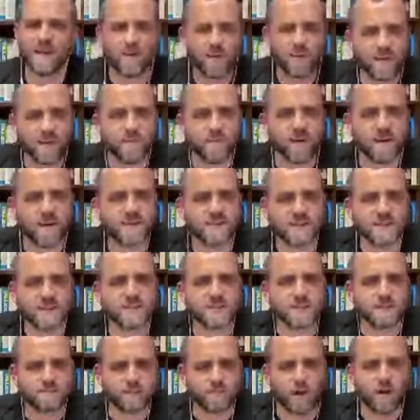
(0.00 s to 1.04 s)
the way, the
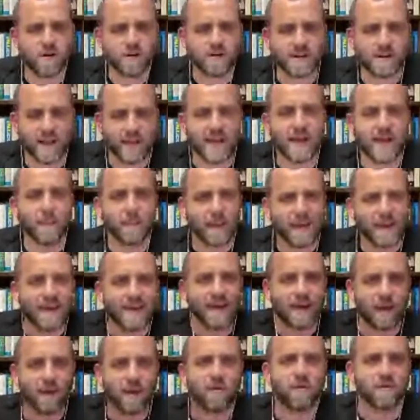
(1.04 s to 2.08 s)
president should pardon like a
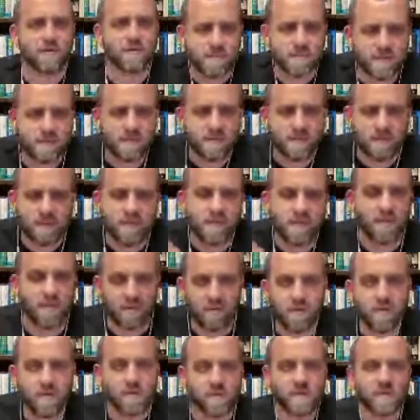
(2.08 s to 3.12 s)
pig at Christmas because of
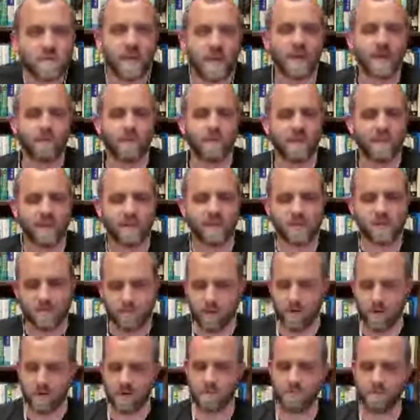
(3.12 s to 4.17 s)
the Christmas ham. I think he
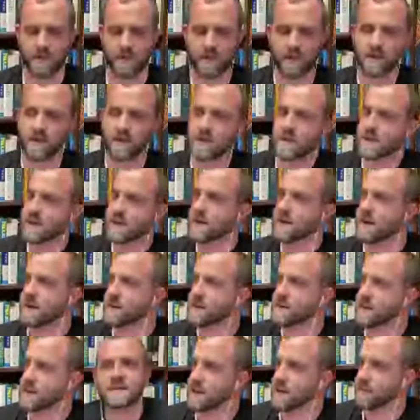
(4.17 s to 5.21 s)
should pardon a pig.
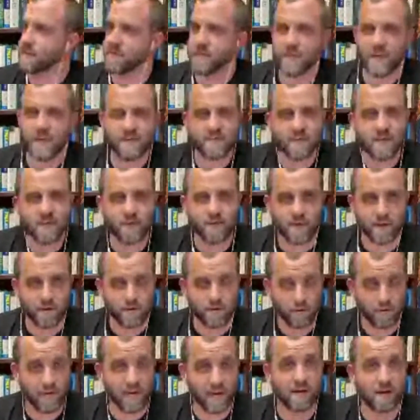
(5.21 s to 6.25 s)
That's neither
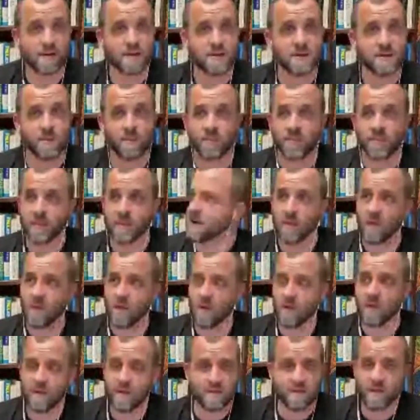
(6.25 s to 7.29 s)
here nor there.
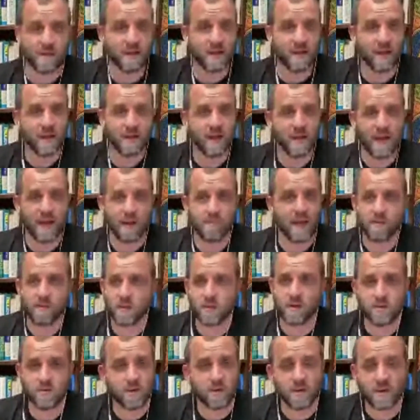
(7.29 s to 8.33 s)
All that said, I'm going
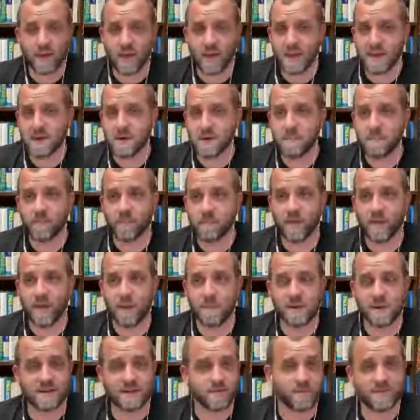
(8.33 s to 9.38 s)
to enjoy good ham.
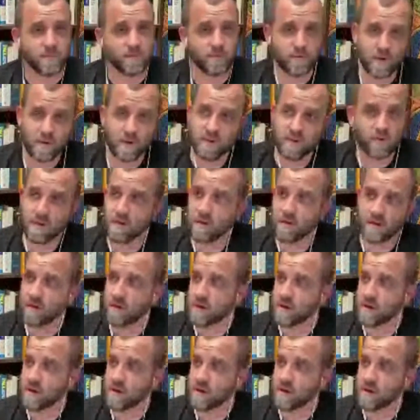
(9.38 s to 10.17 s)
I'm going to have some dressing.